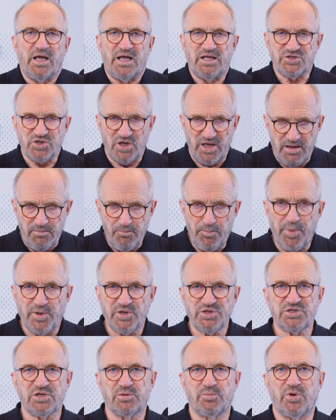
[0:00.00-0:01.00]
It's
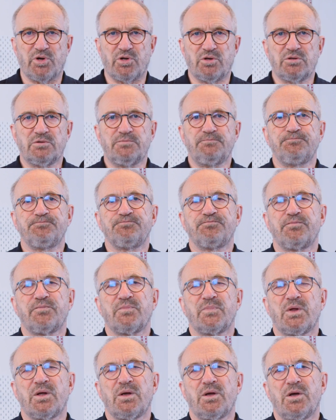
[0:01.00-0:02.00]
impossible
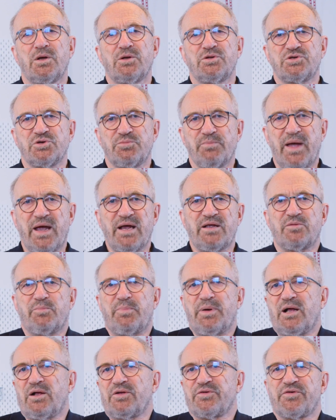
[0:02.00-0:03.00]
to make the
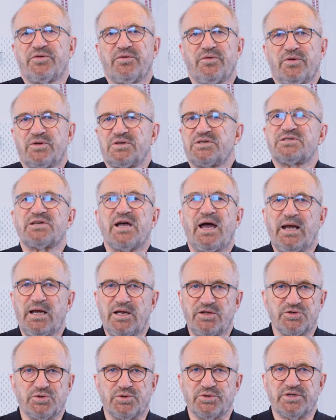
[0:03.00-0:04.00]
belt
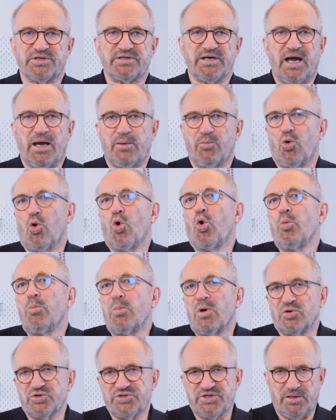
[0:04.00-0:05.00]
silent all the time,
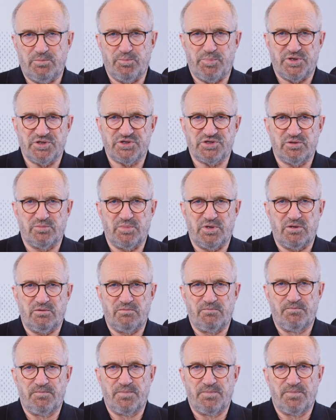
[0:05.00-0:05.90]
almost impossible.